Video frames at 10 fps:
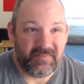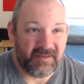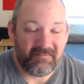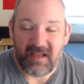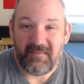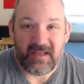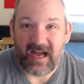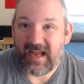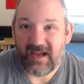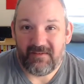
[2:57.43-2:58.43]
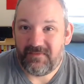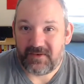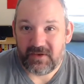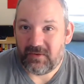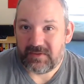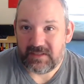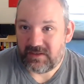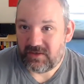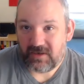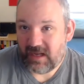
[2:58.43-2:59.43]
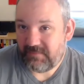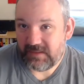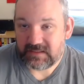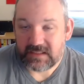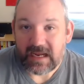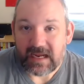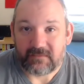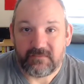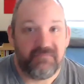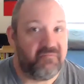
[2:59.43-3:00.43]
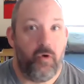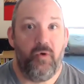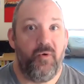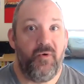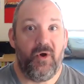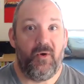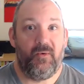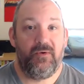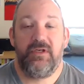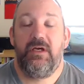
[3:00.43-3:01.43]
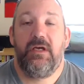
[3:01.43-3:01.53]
but maybe I have footnotes that your copy doesn't have. Who knows?